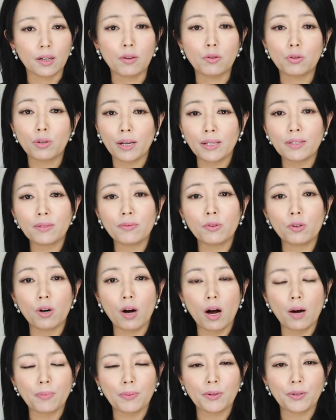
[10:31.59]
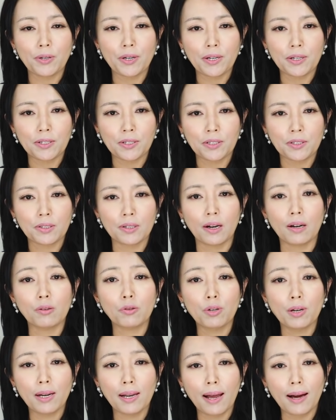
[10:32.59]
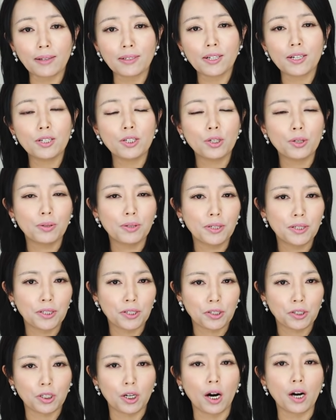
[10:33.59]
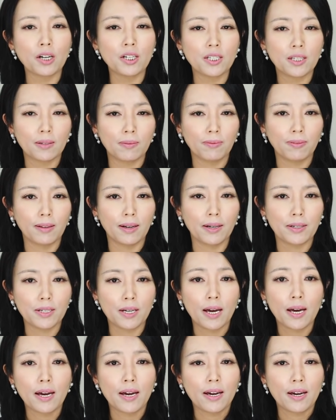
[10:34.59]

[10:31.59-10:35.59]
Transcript: reservoir operators are reluctant to discharge the flood